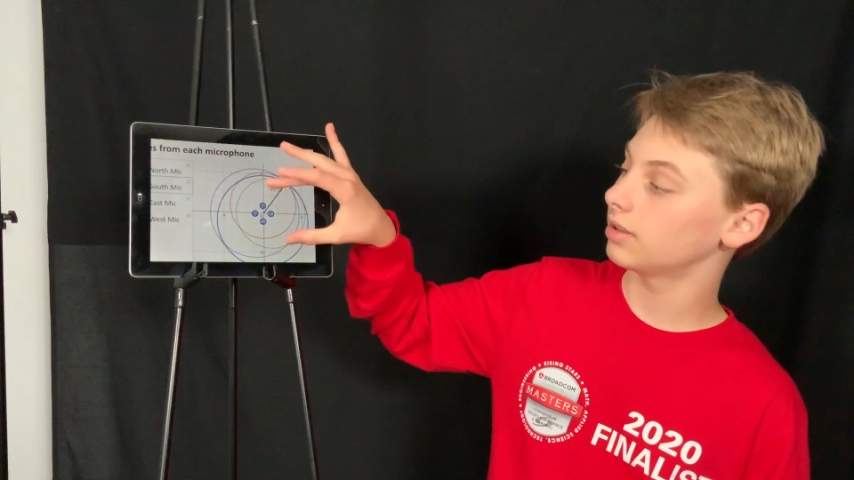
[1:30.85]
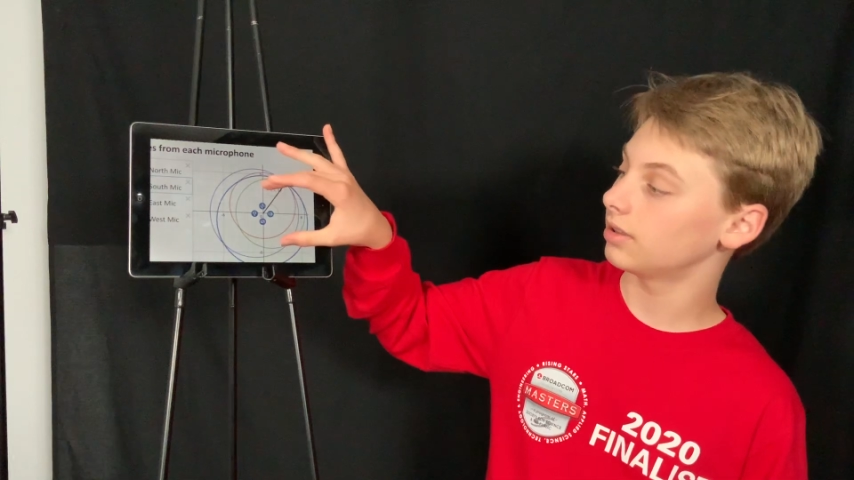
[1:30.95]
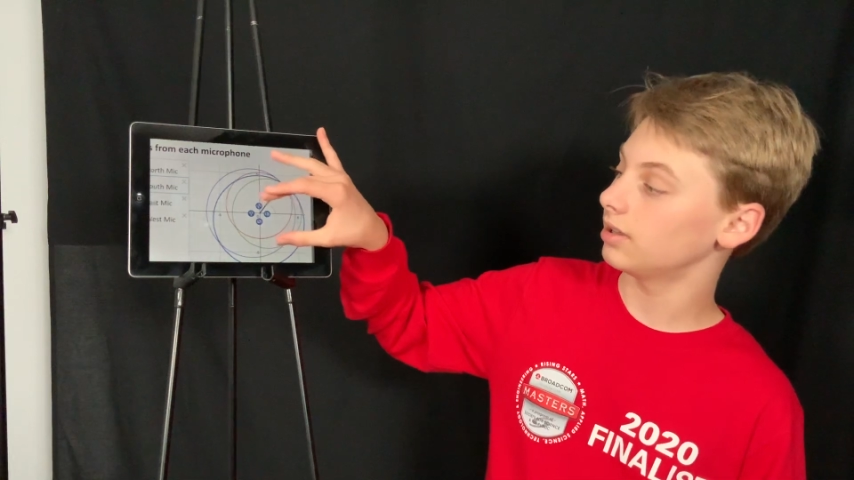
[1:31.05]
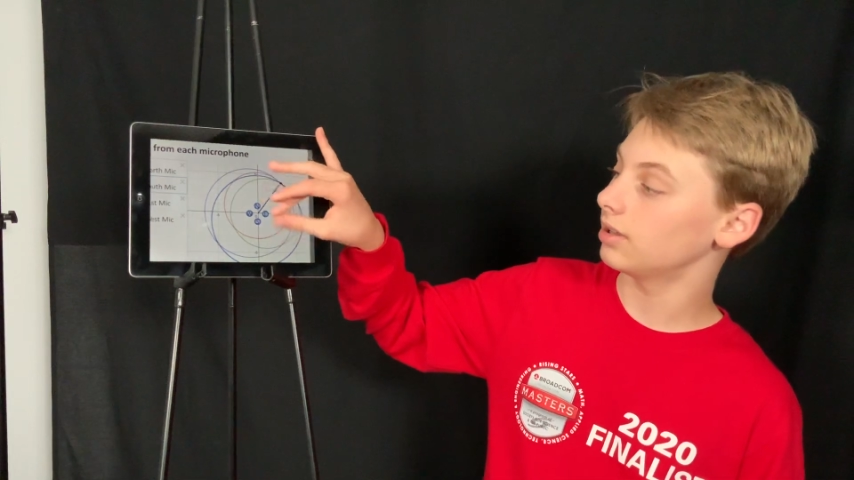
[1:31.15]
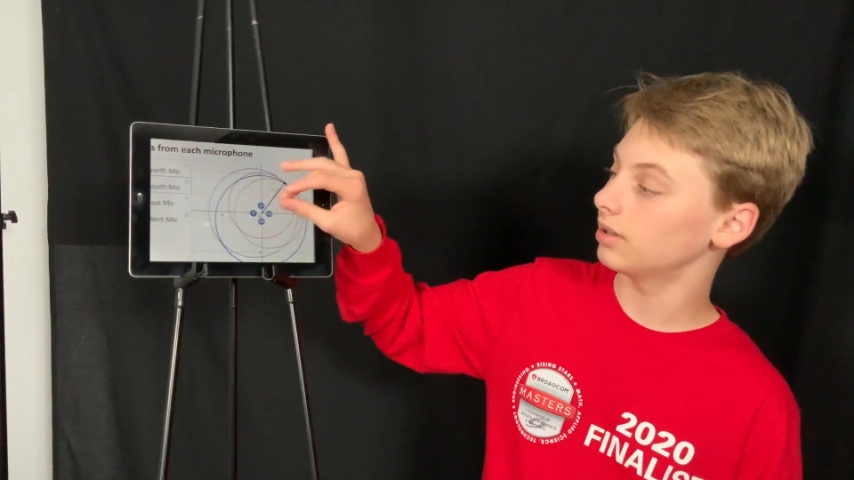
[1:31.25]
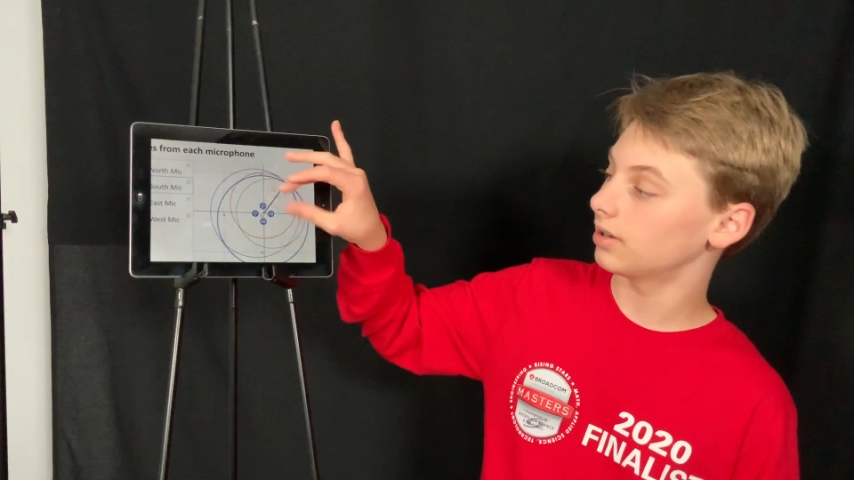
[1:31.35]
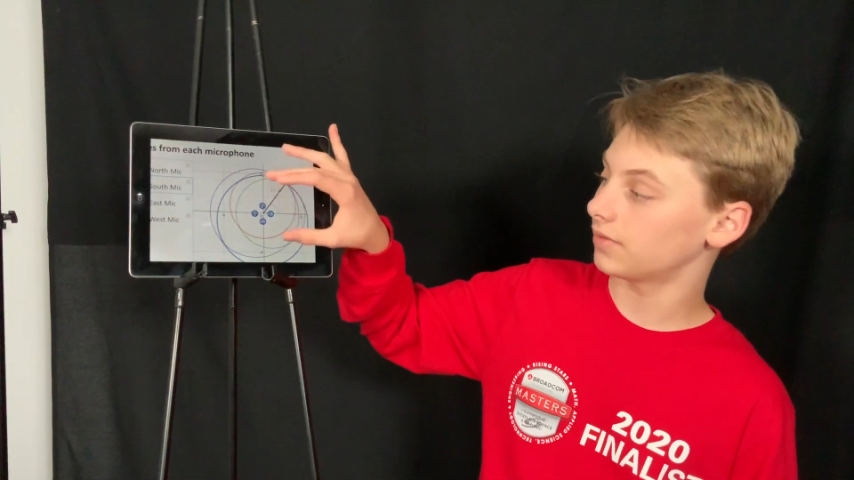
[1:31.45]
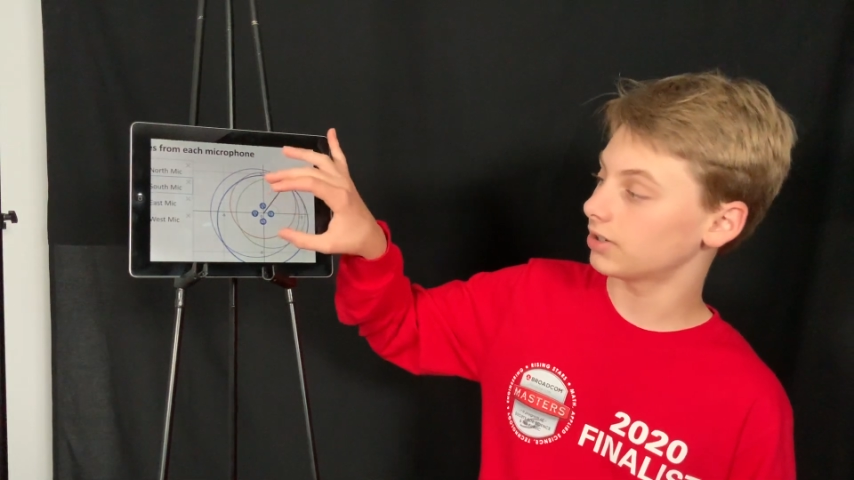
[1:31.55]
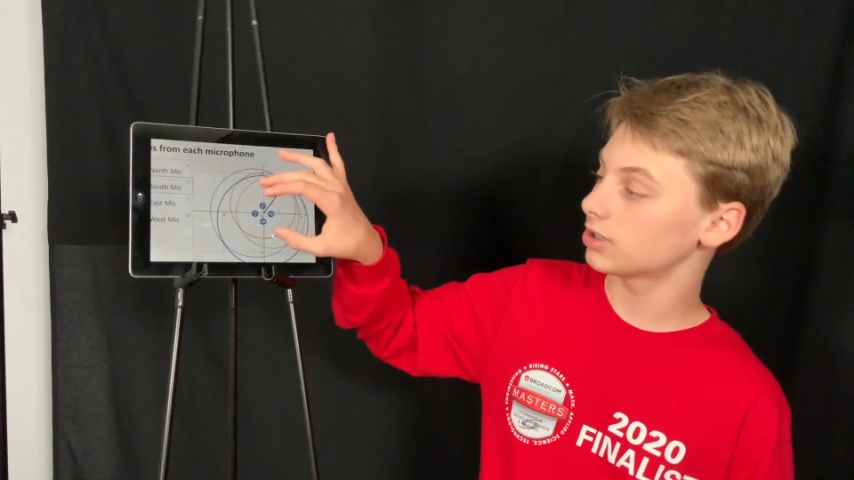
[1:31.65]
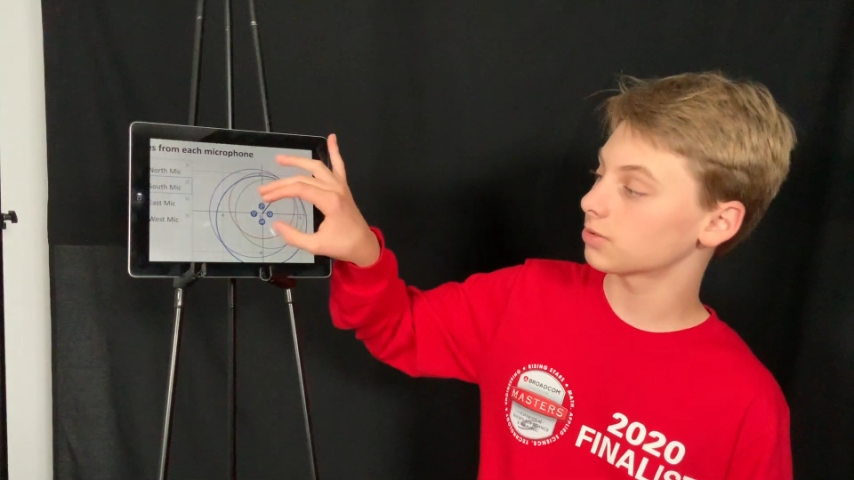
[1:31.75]
the
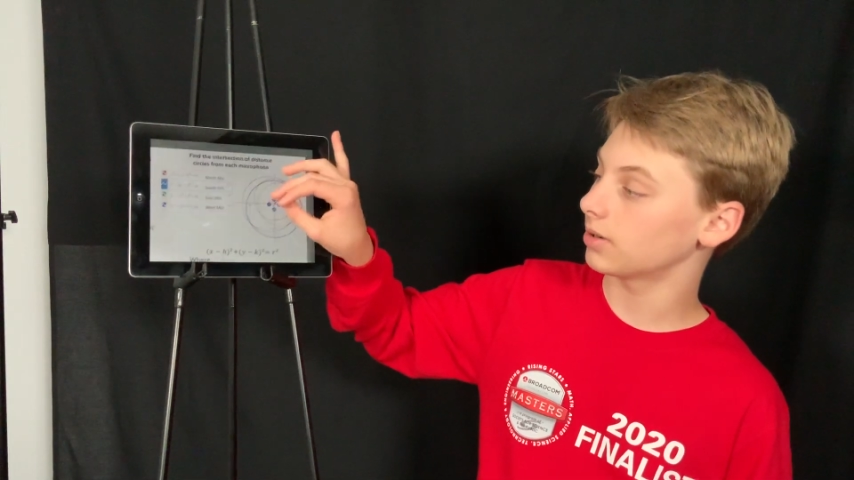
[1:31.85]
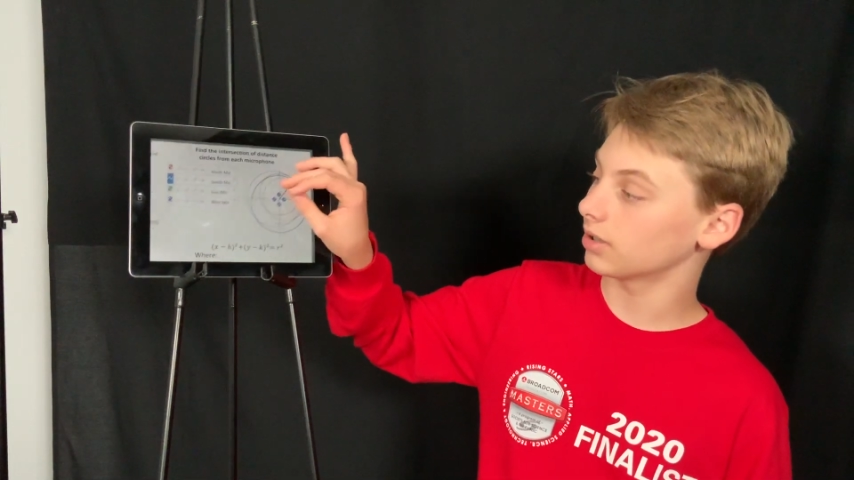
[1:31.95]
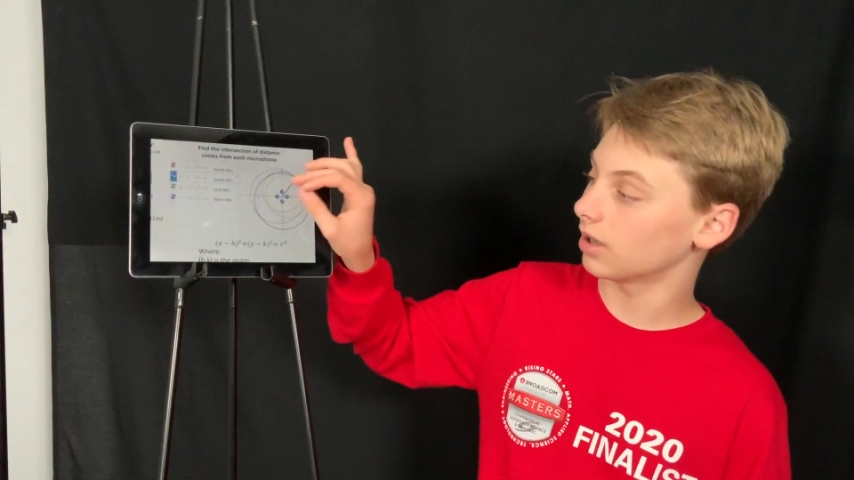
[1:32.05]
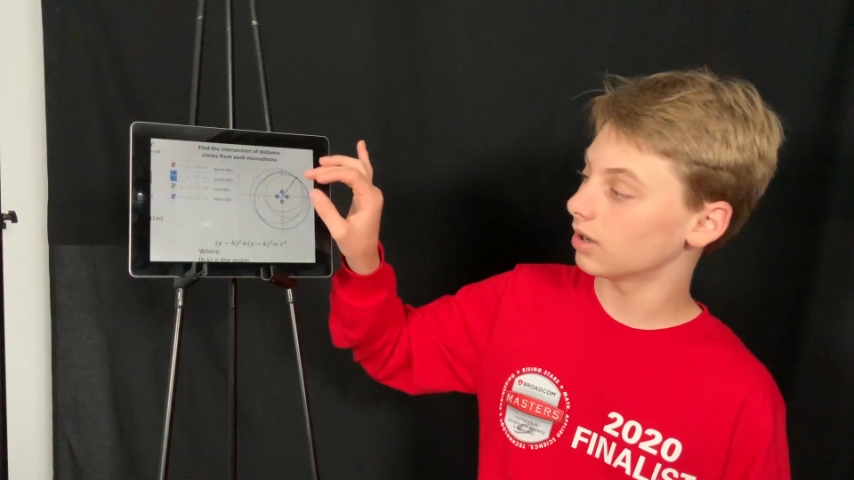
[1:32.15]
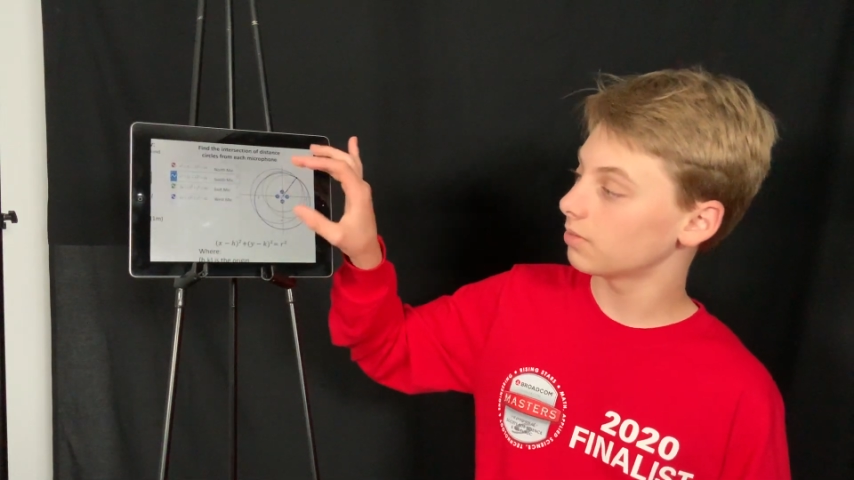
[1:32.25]
inverse square law,